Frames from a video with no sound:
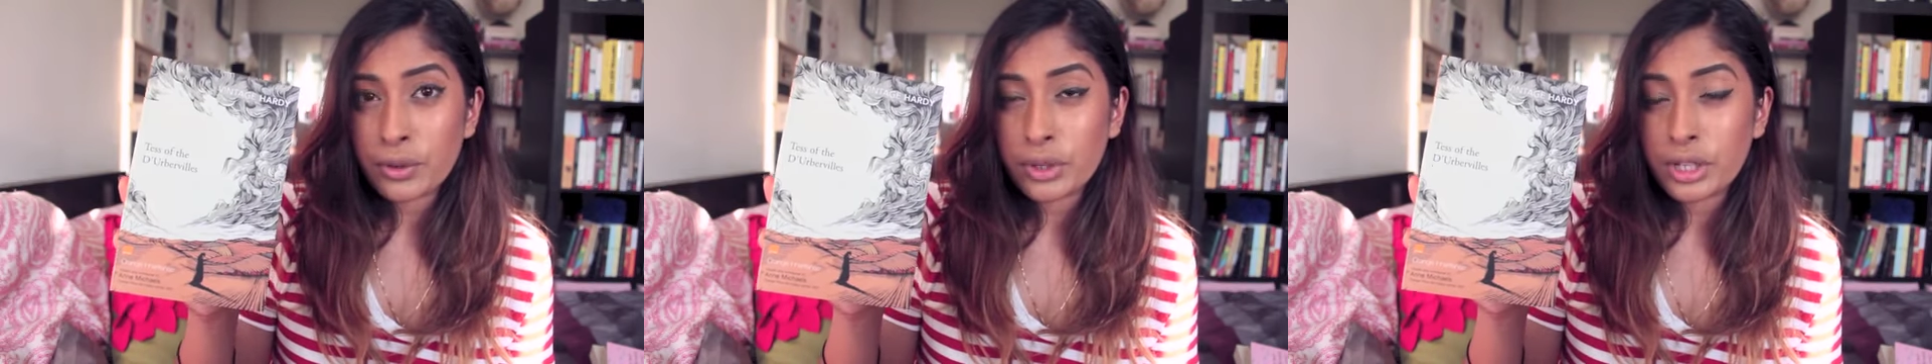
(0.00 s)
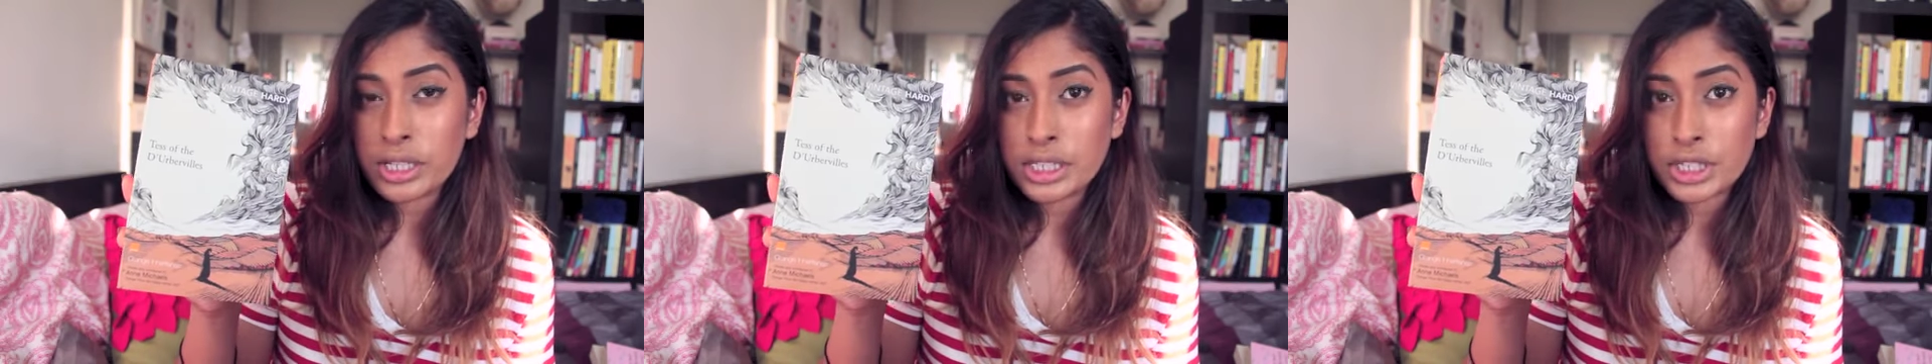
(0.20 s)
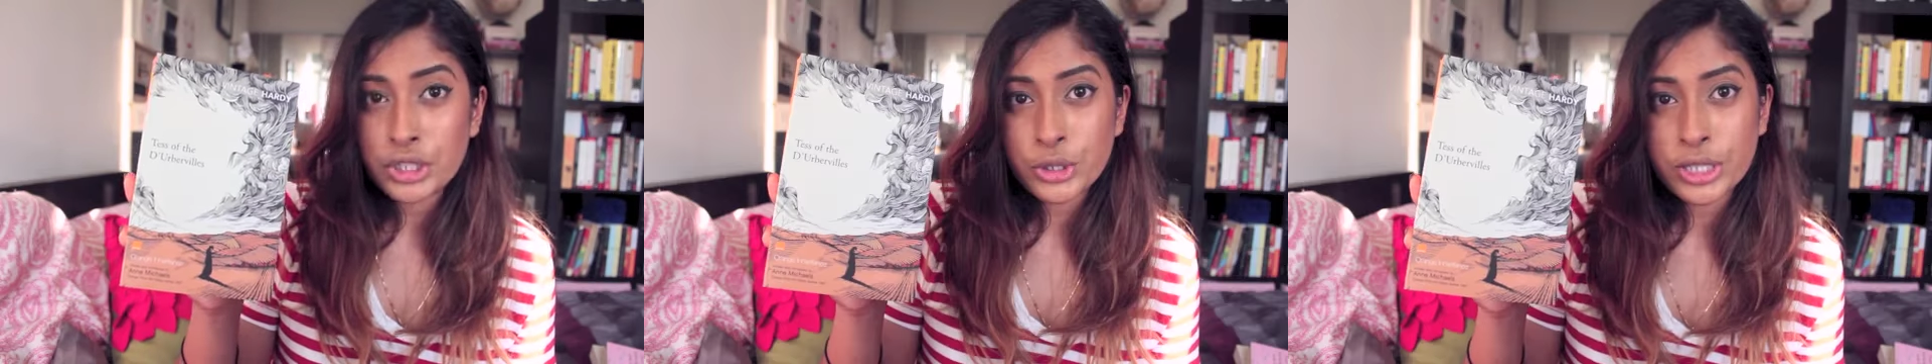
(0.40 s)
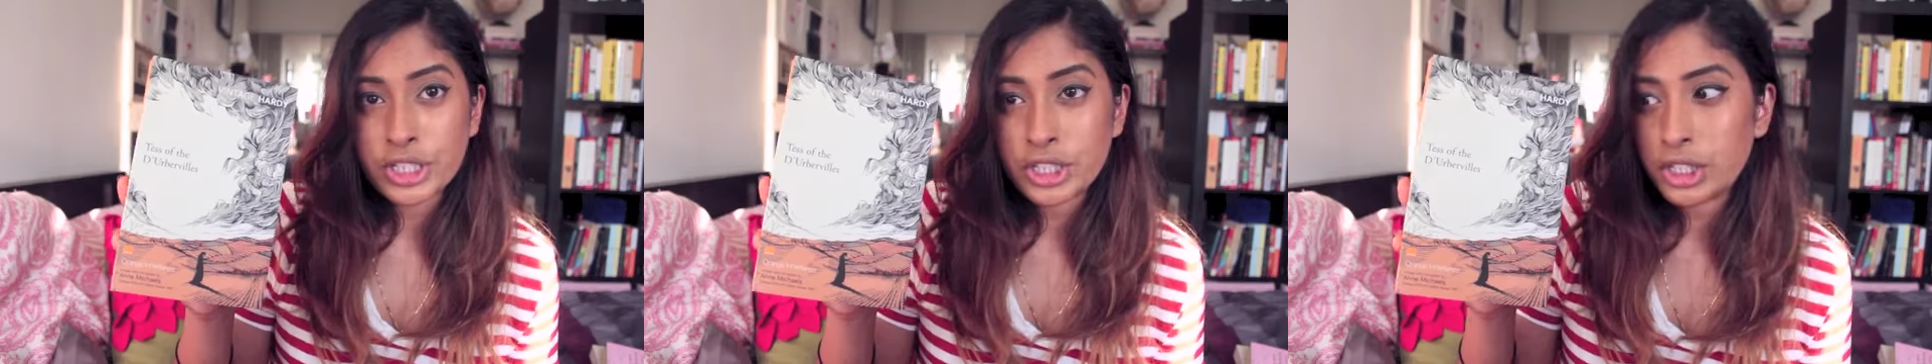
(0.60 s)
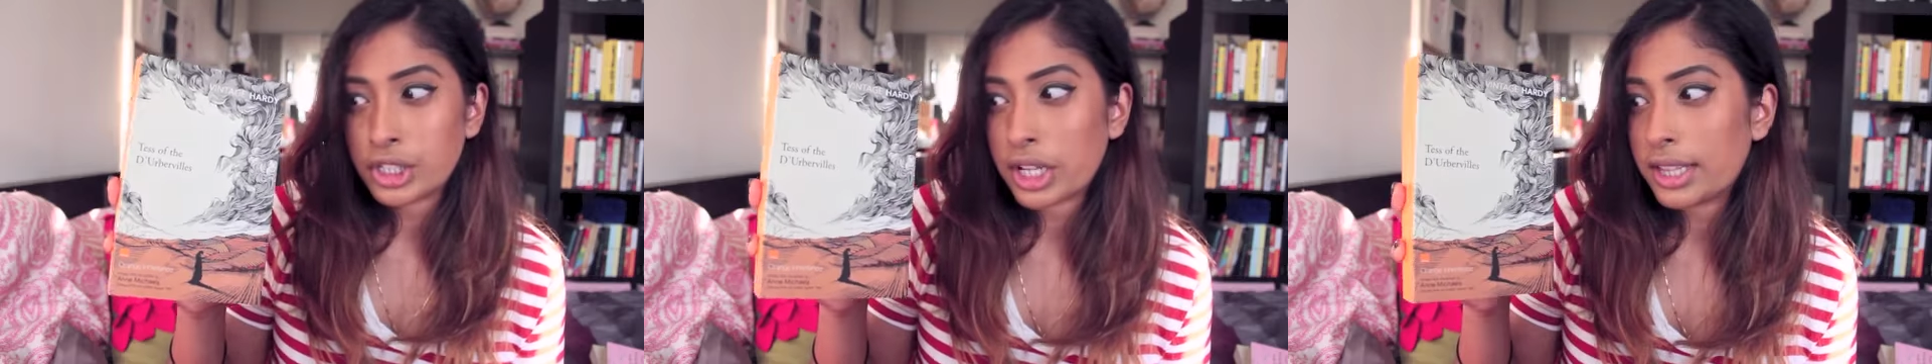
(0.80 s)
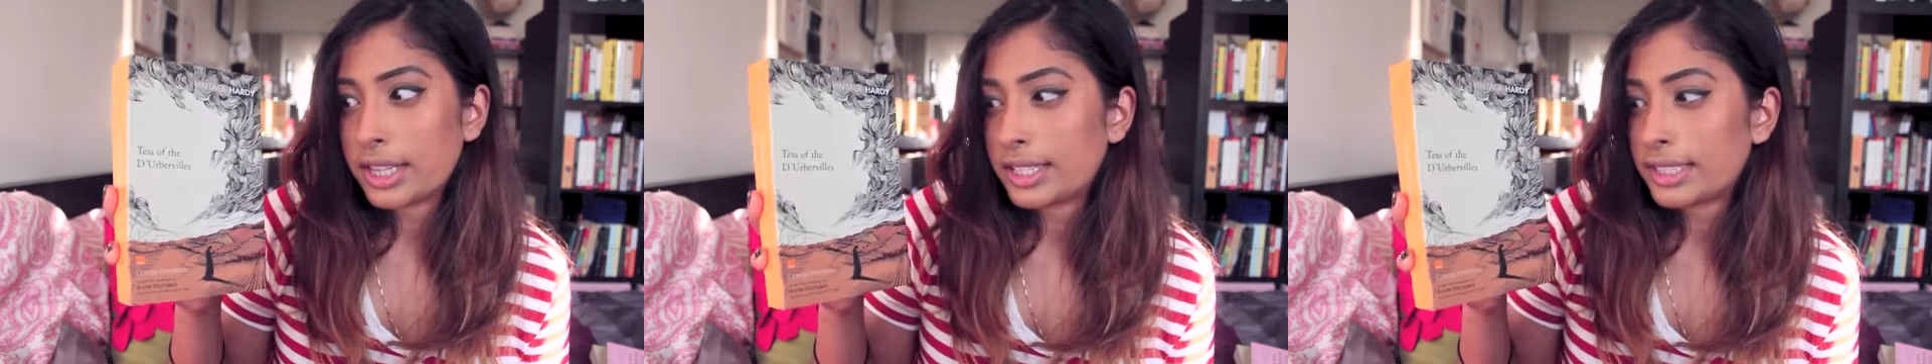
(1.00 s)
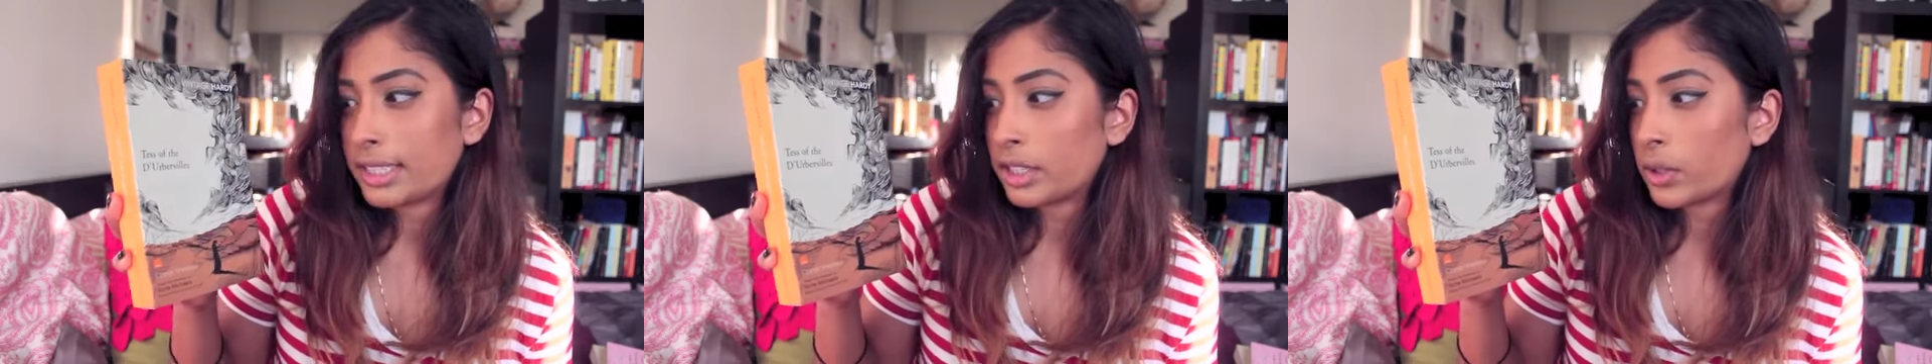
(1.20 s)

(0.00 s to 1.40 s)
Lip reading: The illustrations on this is